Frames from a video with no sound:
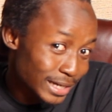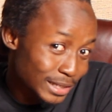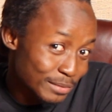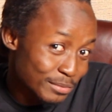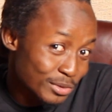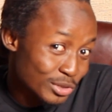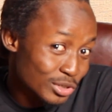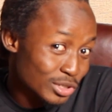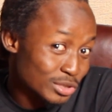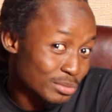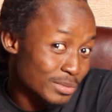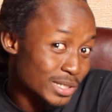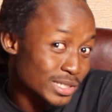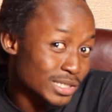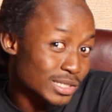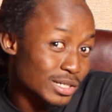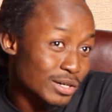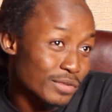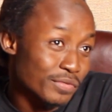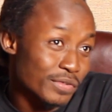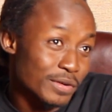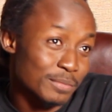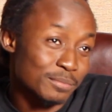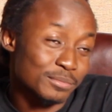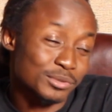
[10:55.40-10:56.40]
that because
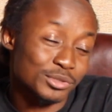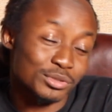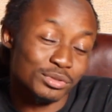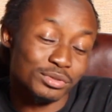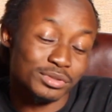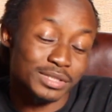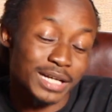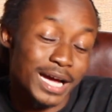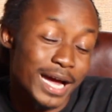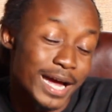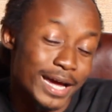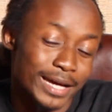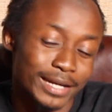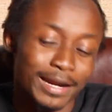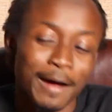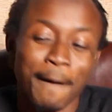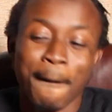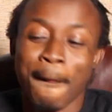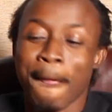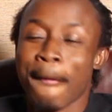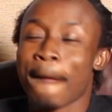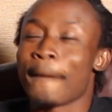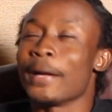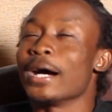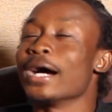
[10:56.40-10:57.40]
myself I'm so tired.
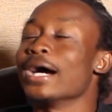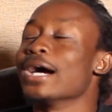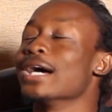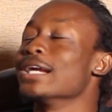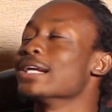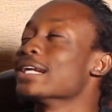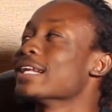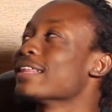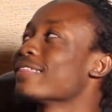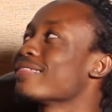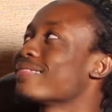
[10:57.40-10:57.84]
And